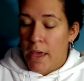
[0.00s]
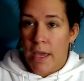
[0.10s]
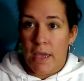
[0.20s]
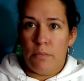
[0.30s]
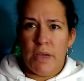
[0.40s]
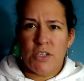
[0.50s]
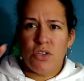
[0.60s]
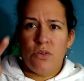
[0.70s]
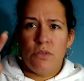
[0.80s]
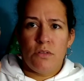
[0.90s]
And make
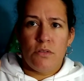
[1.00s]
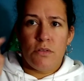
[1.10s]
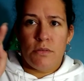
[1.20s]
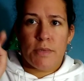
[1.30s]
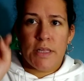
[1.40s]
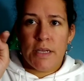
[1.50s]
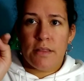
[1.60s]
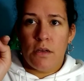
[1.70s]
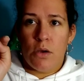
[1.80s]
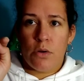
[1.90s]
sure you click
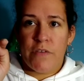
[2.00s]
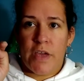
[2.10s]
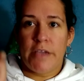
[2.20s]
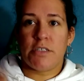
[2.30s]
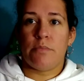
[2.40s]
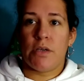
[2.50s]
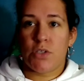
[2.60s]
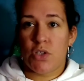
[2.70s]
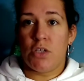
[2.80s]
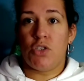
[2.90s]
the notification bell
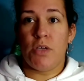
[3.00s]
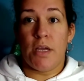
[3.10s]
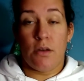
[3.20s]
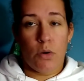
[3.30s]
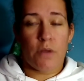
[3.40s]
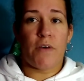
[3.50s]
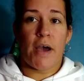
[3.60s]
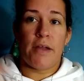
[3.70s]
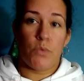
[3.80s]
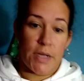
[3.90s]
so that you get
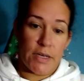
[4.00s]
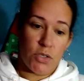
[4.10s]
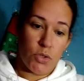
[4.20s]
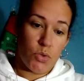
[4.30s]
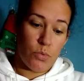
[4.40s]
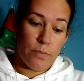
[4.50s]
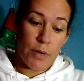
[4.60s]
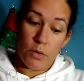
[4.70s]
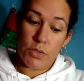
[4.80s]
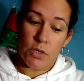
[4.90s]
notified when I do
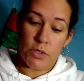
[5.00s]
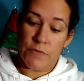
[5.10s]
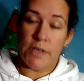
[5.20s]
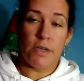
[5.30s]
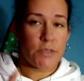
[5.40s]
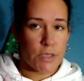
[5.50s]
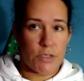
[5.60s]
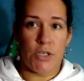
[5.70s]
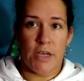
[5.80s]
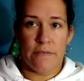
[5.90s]
post those videos
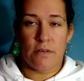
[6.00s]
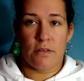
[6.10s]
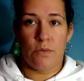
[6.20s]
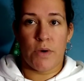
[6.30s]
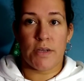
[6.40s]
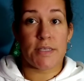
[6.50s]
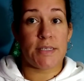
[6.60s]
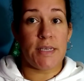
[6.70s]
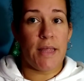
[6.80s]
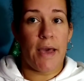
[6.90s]
because you definitely want to
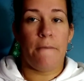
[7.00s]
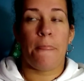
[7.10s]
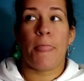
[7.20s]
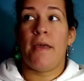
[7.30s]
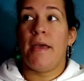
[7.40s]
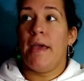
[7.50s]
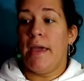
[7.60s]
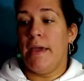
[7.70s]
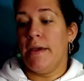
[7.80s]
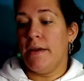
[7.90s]
see that.
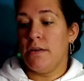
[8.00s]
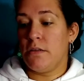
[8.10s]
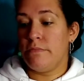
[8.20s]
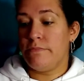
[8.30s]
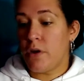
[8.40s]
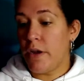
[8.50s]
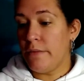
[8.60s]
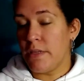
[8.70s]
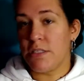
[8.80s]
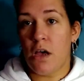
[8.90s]
And all right,
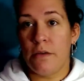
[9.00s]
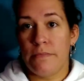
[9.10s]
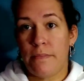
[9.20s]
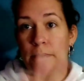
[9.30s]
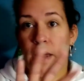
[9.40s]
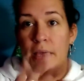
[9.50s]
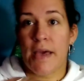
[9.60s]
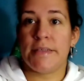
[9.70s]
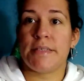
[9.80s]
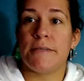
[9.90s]
that's all. Bye,
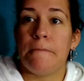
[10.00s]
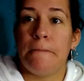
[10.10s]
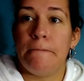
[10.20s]
guys.